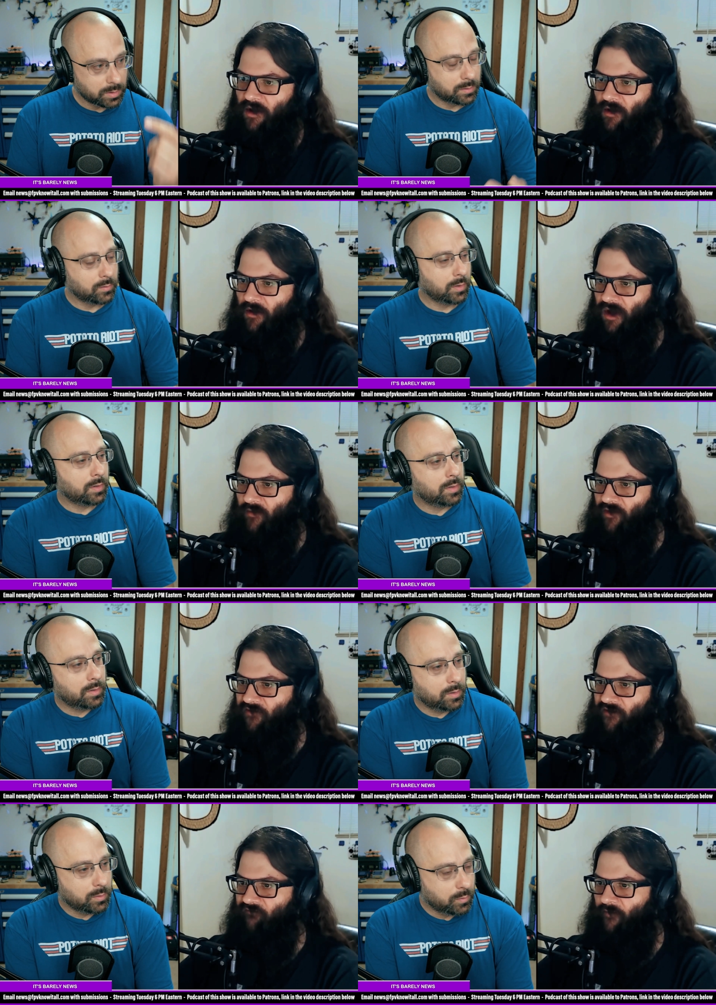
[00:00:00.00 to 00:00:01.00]
Speaker 1: and can
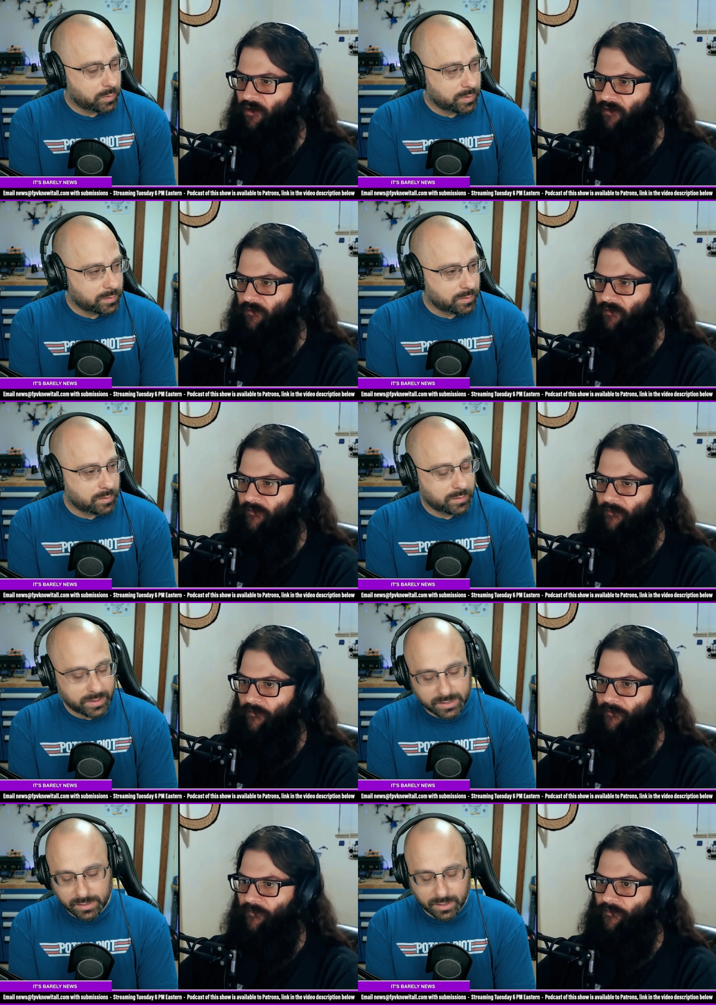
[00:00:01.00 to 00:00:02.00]
push
Speaker 2: that forward.
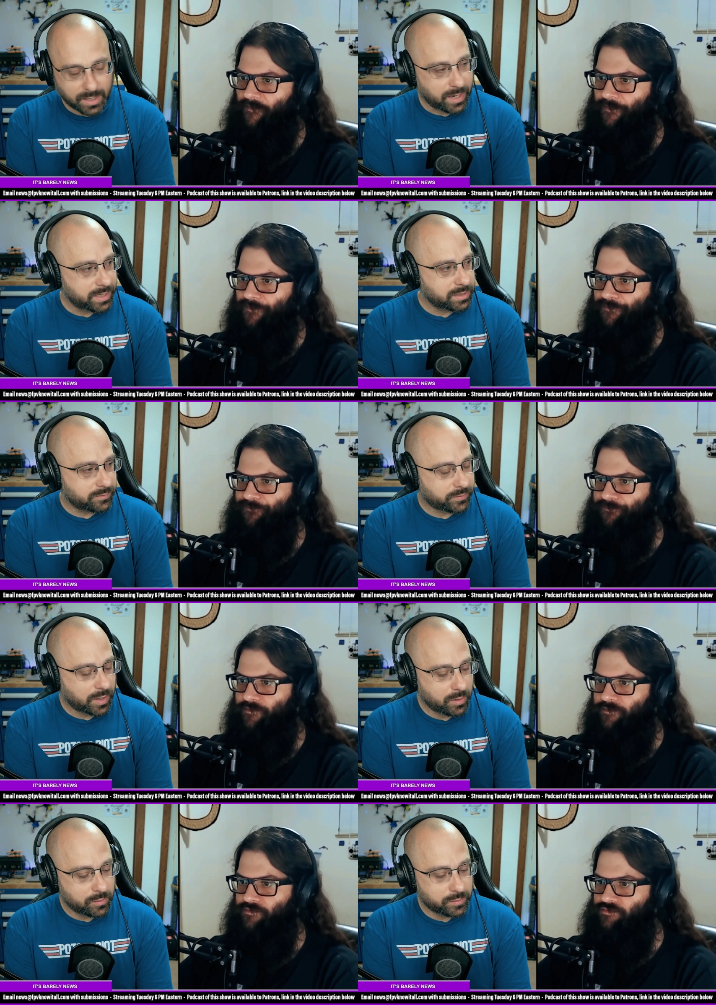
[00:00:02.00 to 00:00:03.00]
this is the kind of
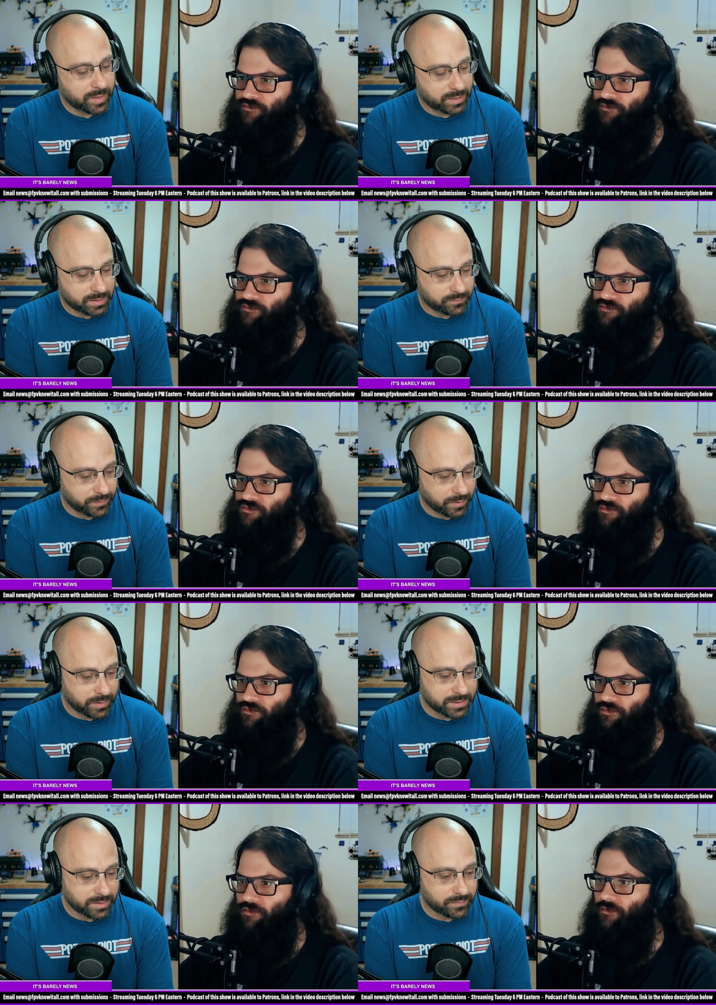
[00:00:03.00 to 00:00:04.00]
code that is very
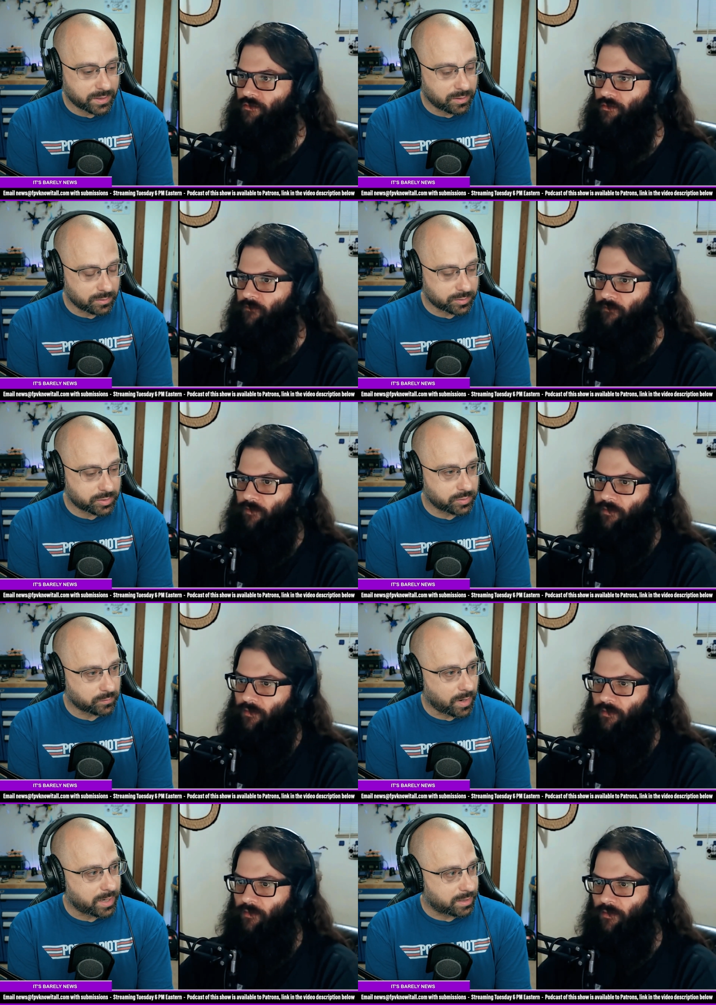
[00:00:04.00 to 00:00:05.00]
difficult to
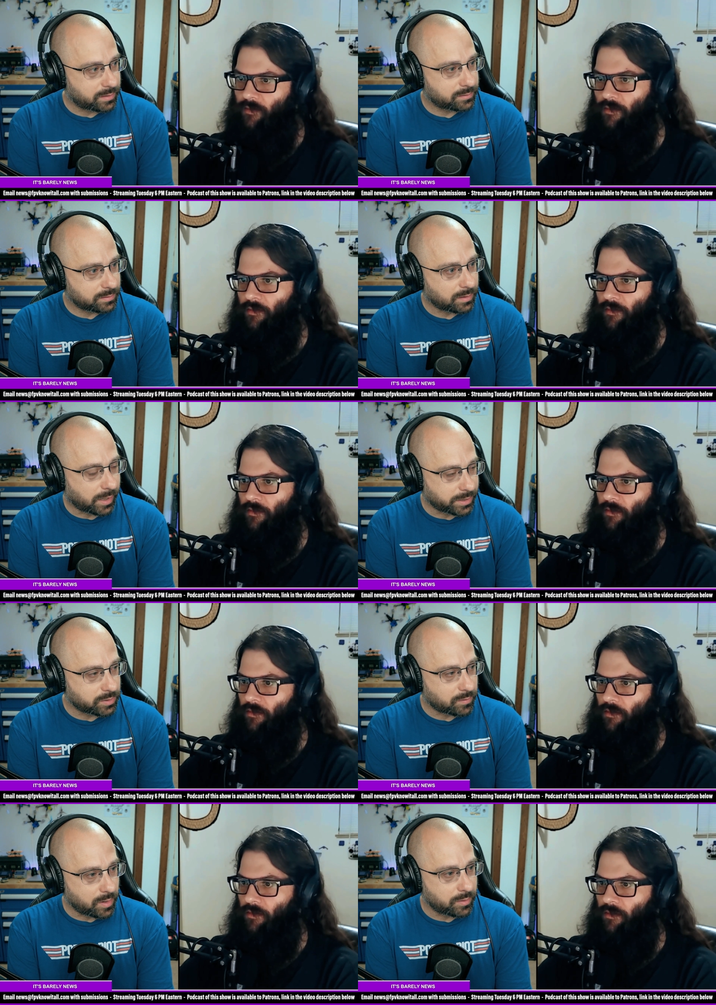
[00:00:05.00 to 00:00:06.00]
write on
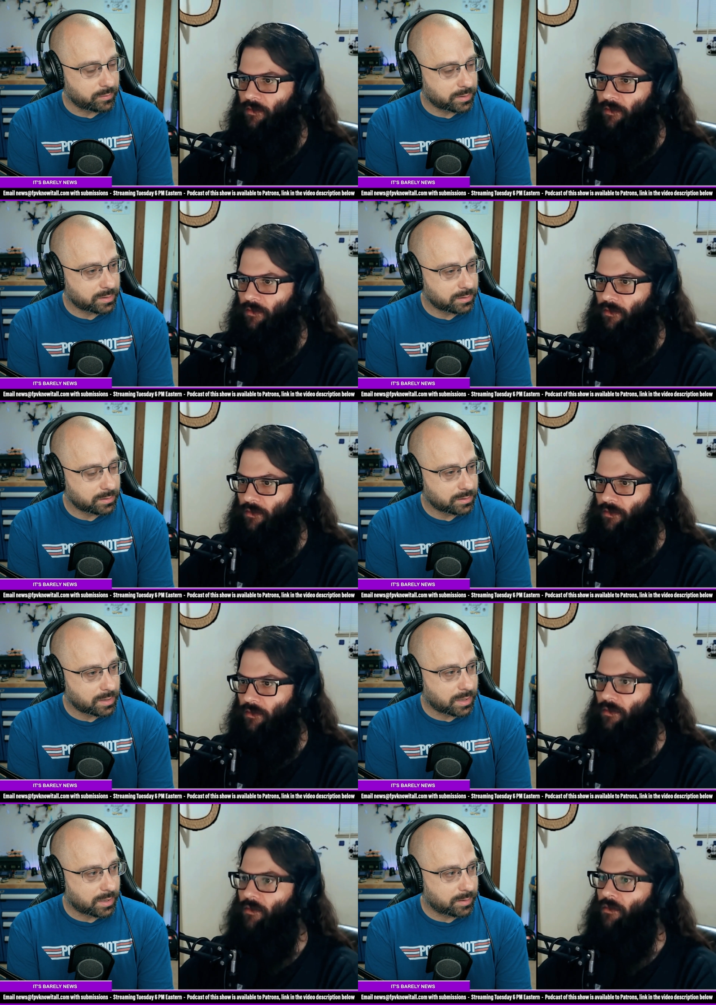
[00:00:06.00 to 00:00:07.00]
your own.
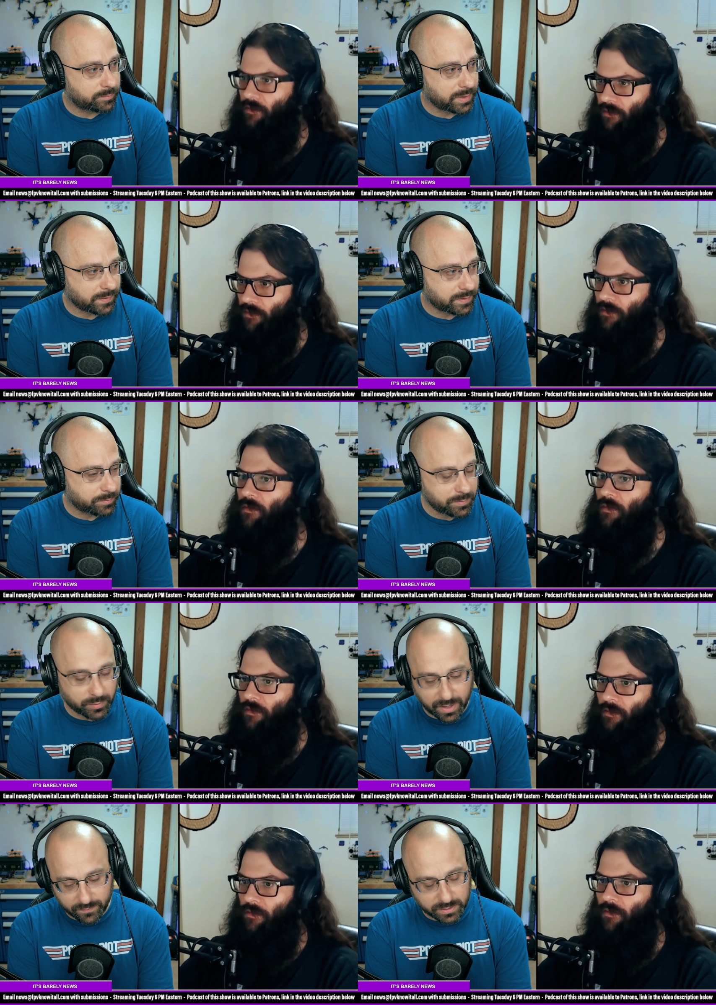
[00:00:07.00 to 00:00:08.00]
Um, not that people
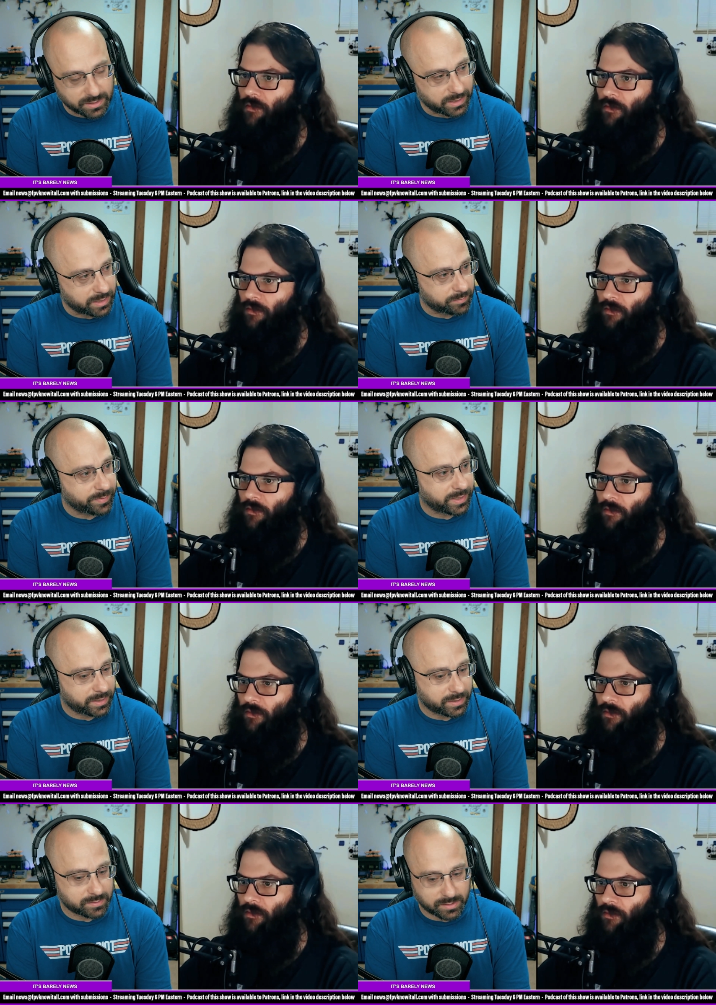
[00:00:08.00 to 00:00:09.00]
haven't done it, but
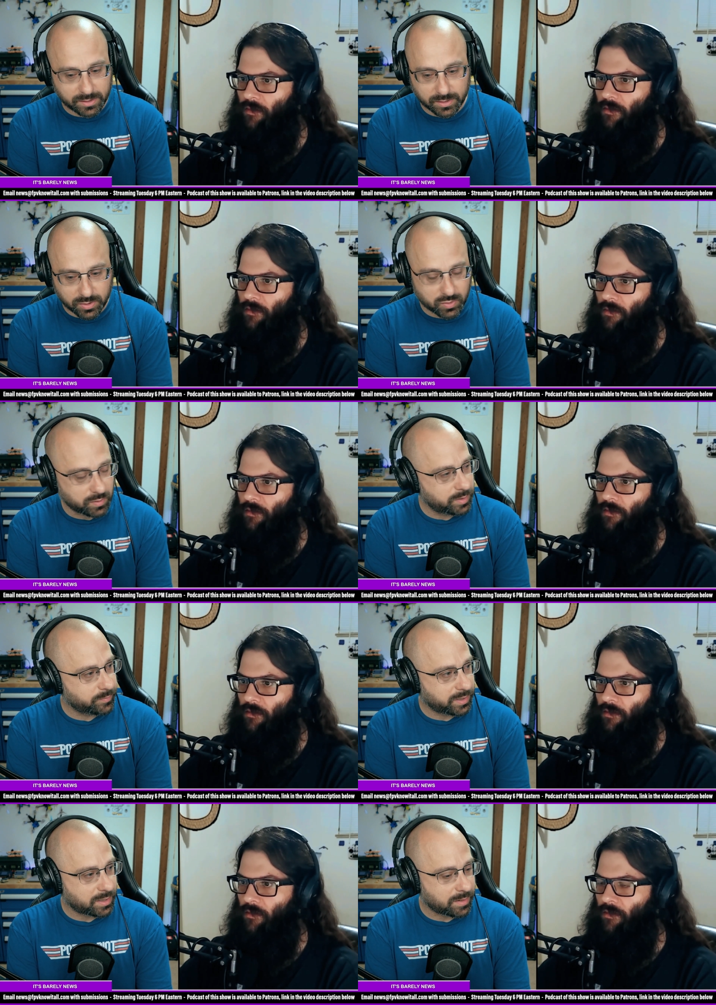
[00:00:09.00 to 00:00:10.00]
it's it's
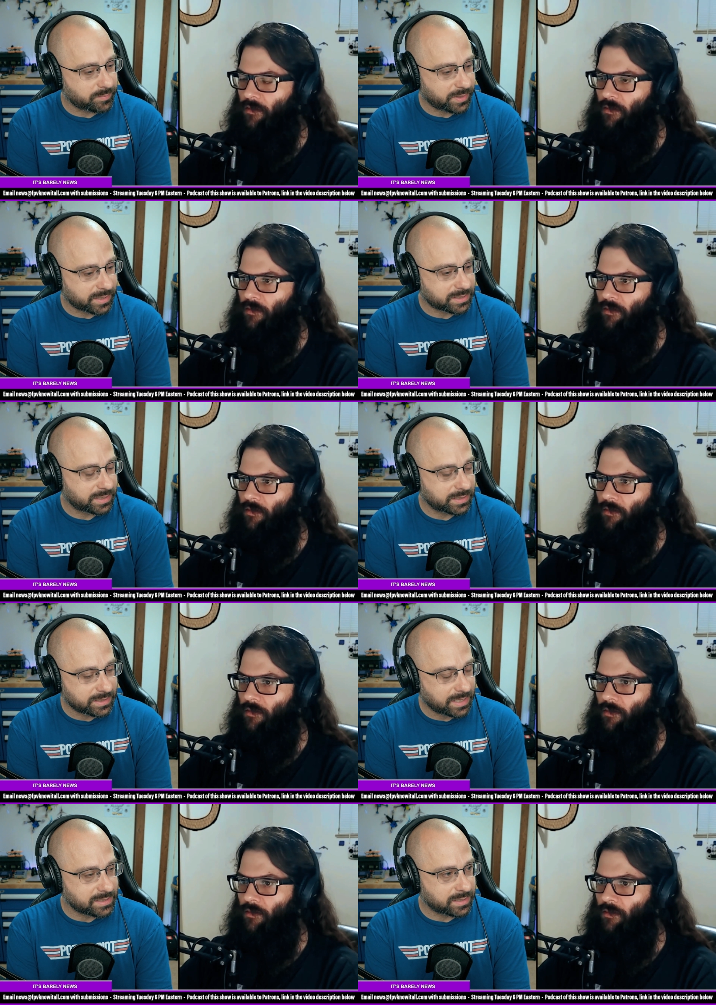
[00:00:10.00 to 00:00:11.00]
extremely complex and
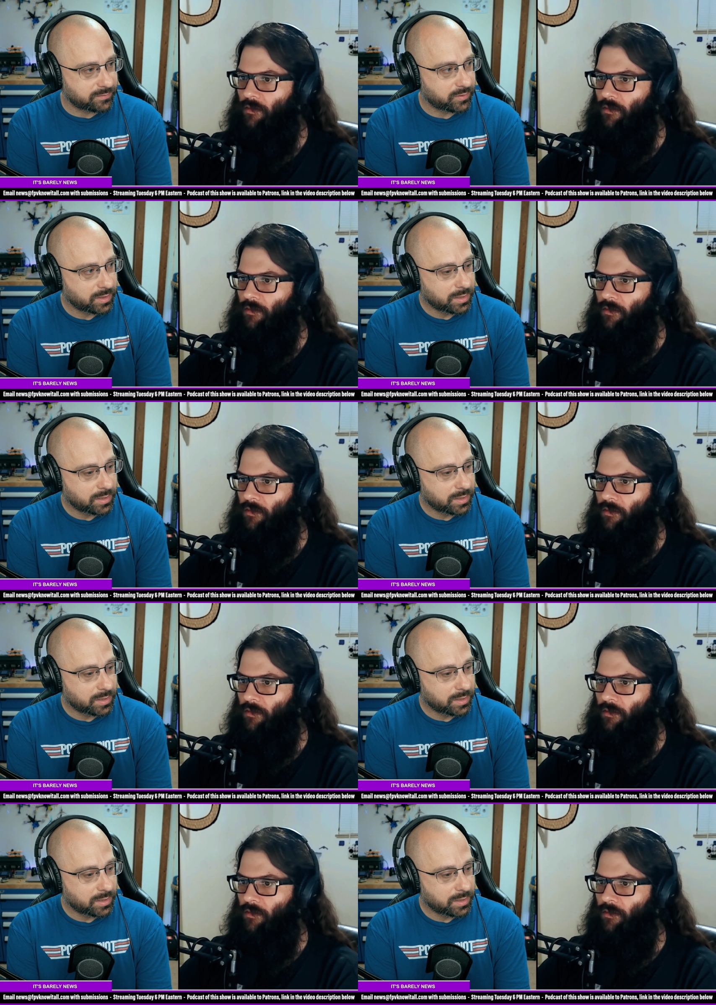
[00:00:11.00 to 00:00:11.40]
intensive